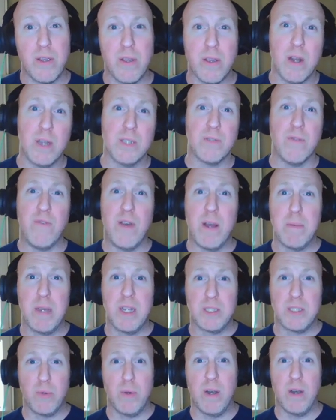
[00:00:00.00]
You can also find me
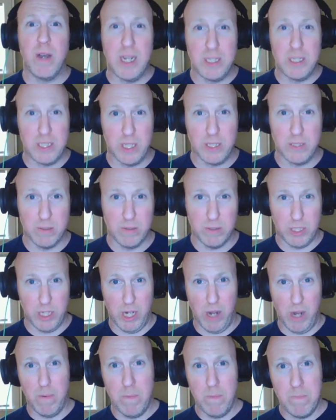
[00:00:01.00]
on Twitter at
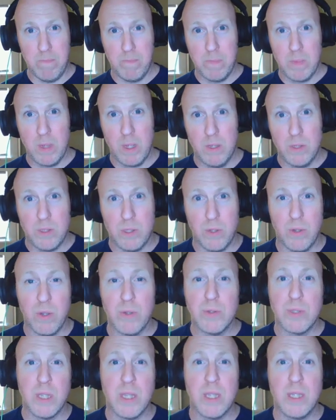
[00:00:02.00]
JustLittleJoe. So
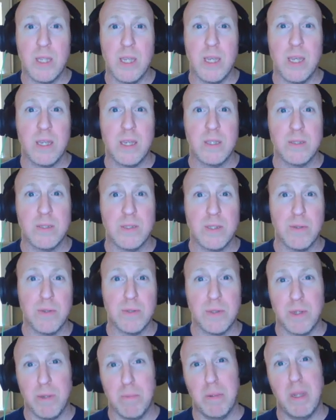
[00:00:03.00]
those are the things.
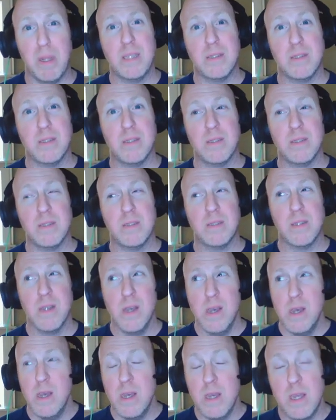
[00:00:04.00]
Those are the places.
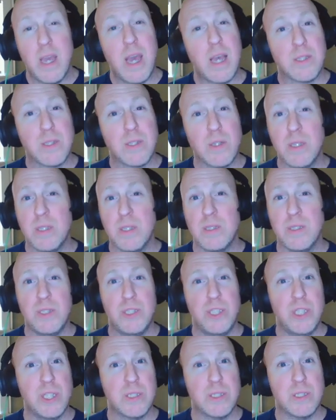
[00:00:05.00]
Yeah, so this
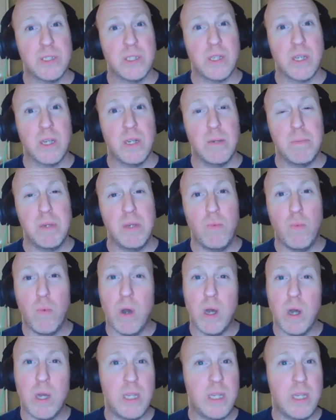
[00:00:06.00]
is just going to be
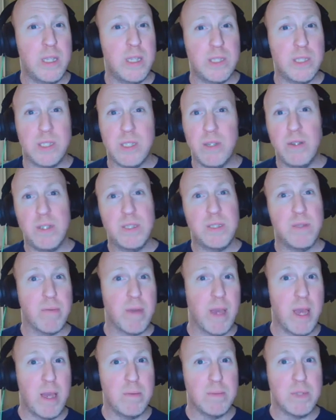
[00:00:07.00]
one in the series of
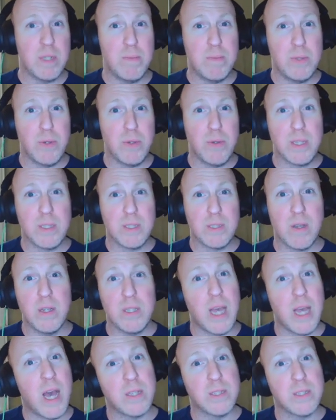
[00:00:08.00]
games that I'm doing. It's
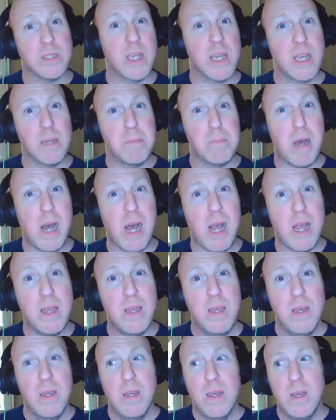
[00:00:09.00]
called How to Say
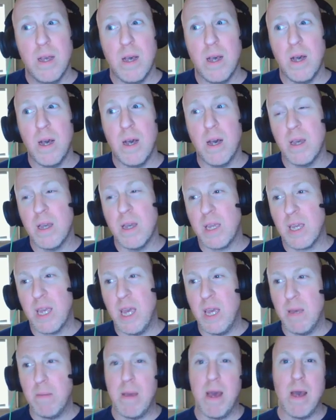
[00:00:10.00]
Goodbye. It
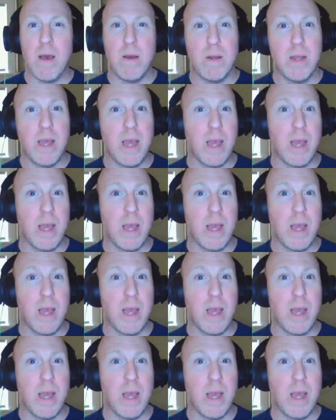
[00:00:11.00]
came out.